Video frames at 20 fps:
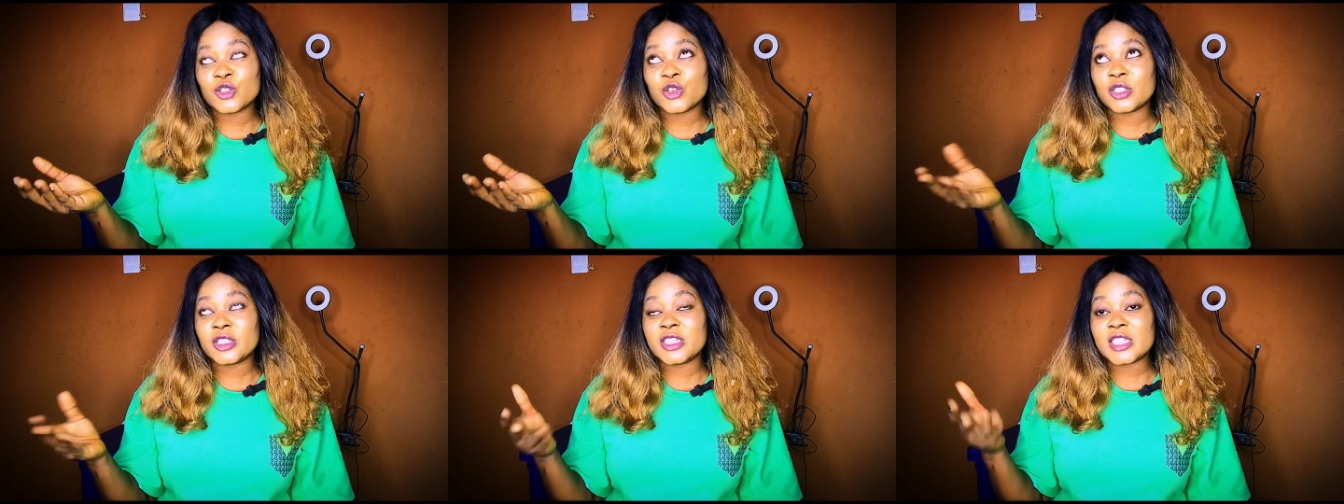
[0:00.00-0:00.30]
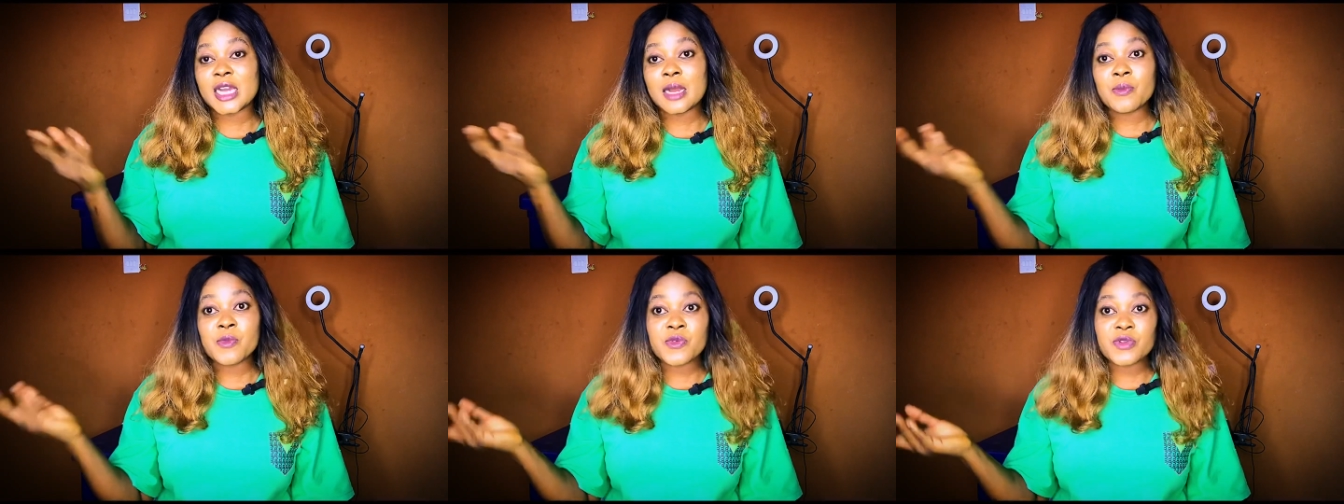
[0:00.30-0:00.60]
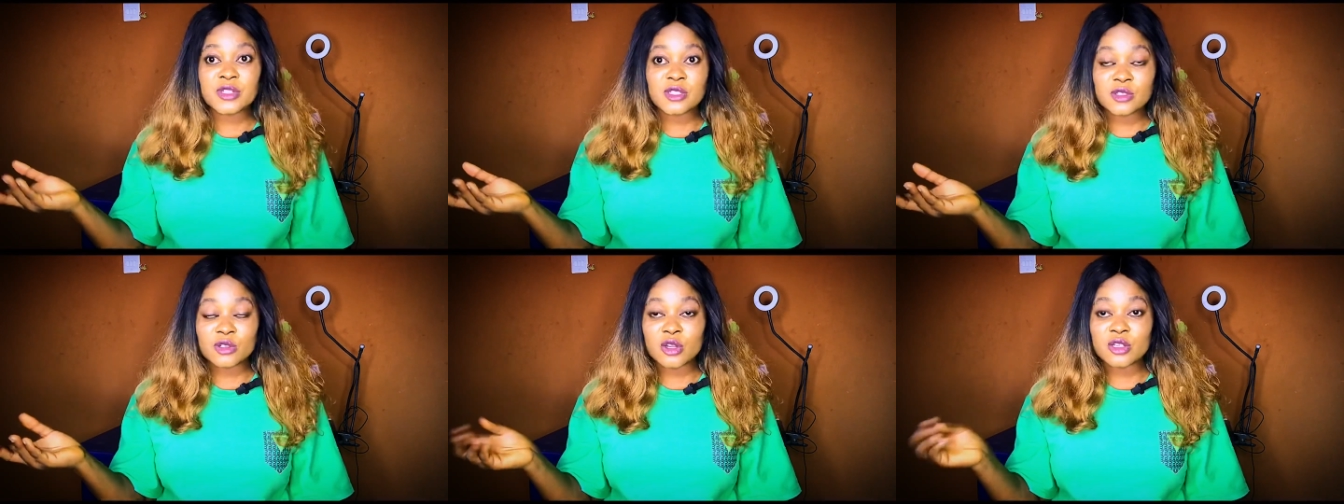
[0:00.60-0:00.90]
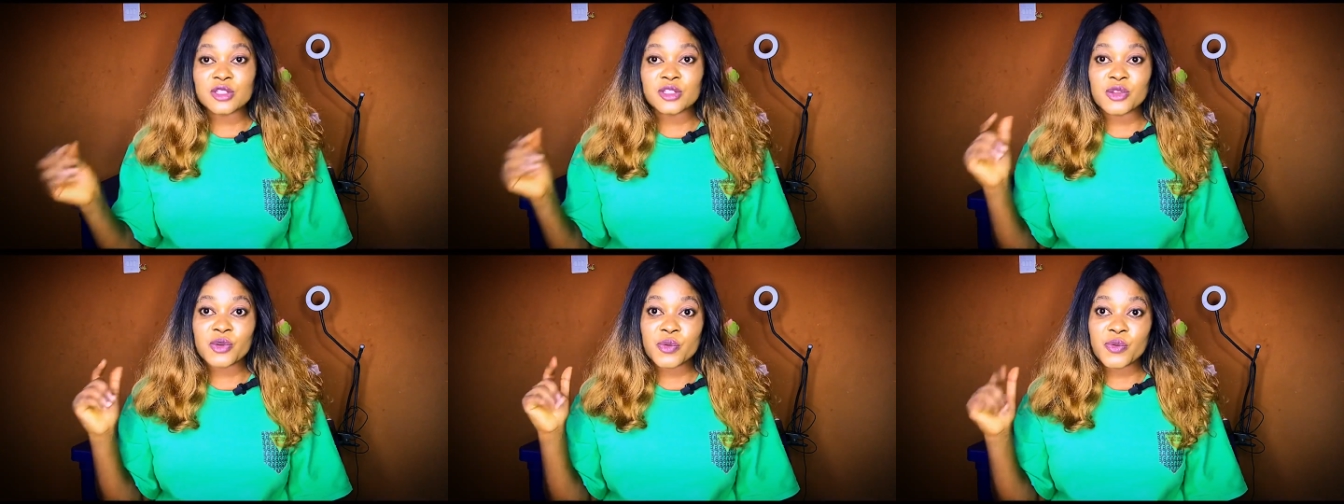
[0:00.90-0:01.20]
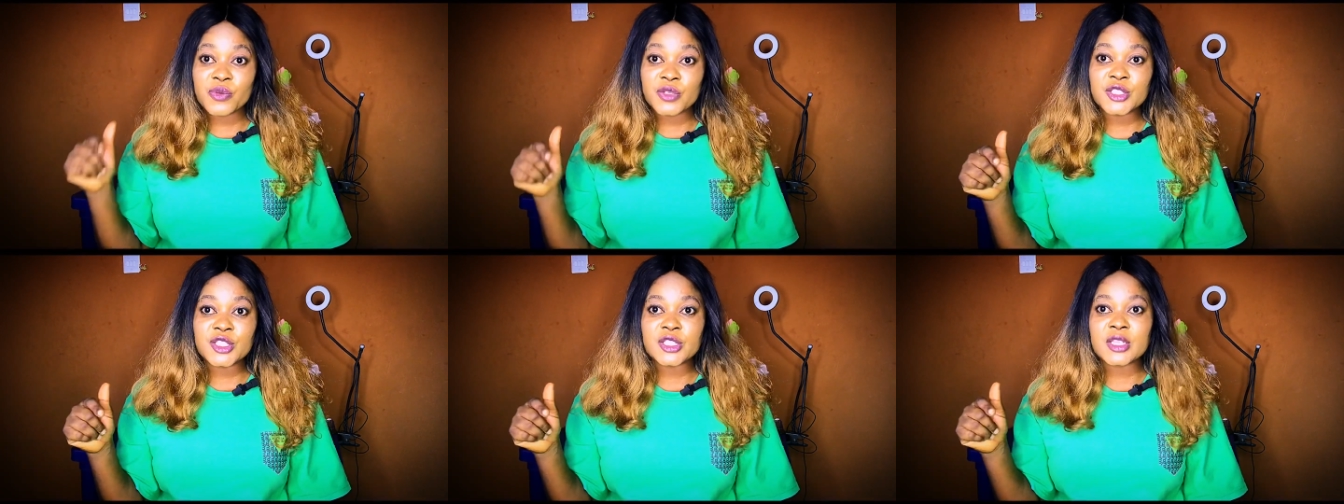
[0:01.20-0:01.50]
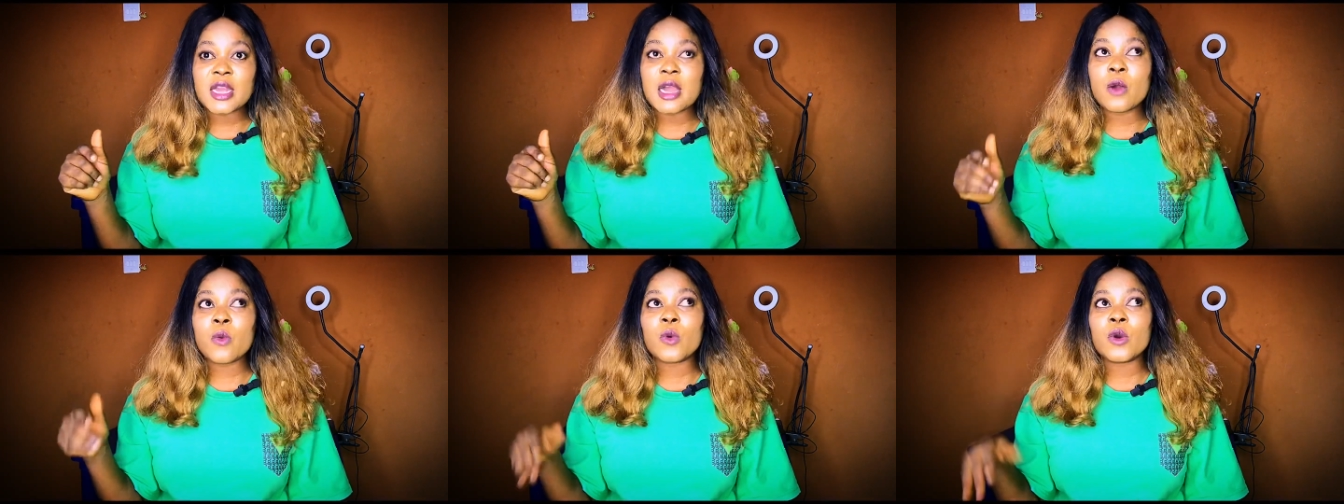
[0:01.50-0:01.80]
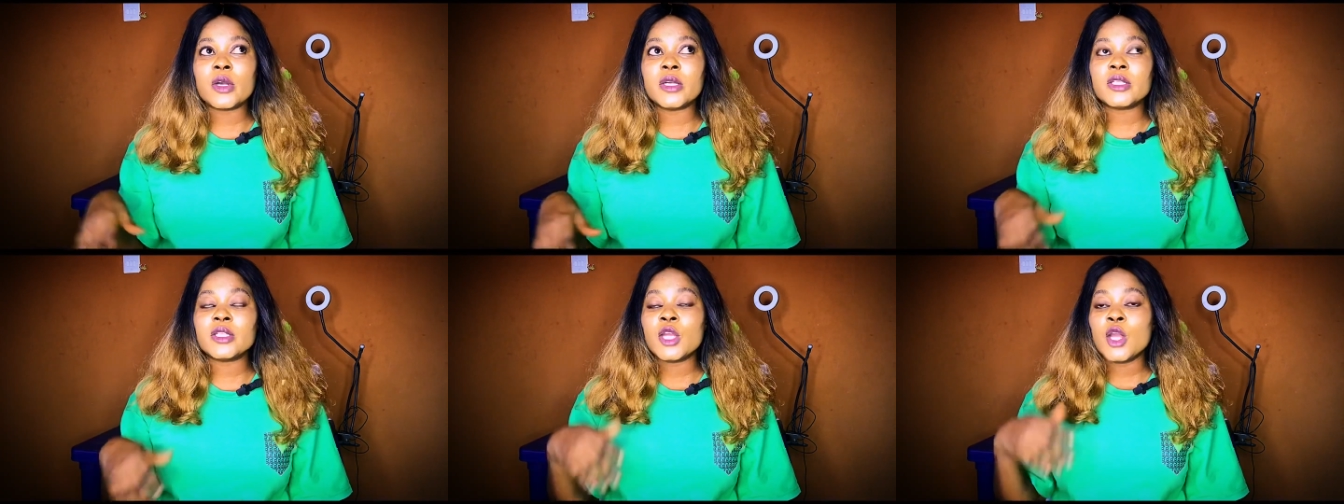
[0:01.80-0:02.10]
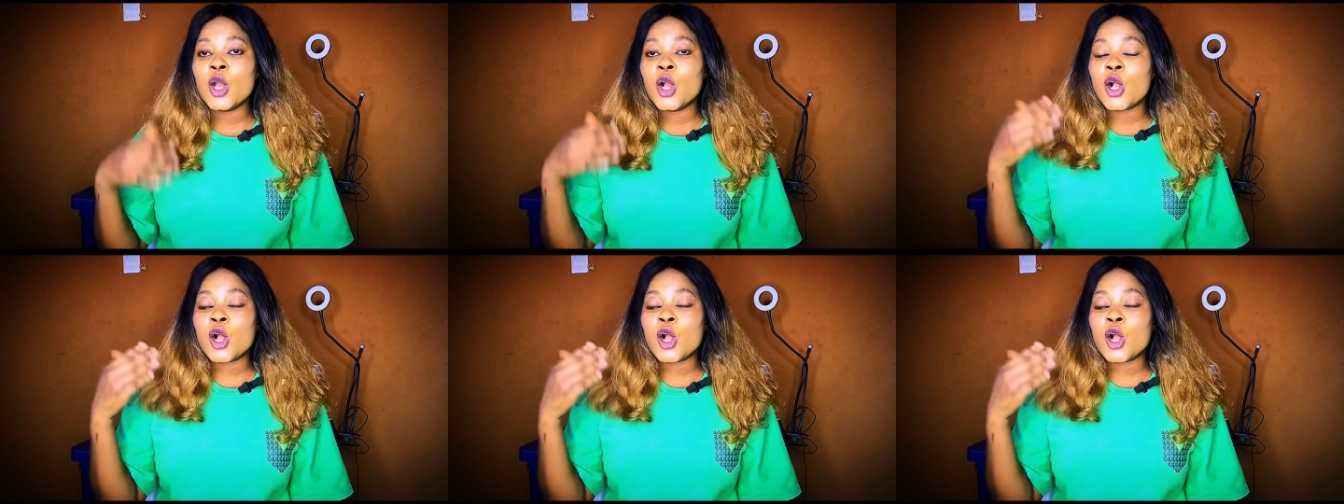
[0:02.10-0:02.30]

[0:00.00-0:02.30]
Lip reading: your JAMB result, the original one,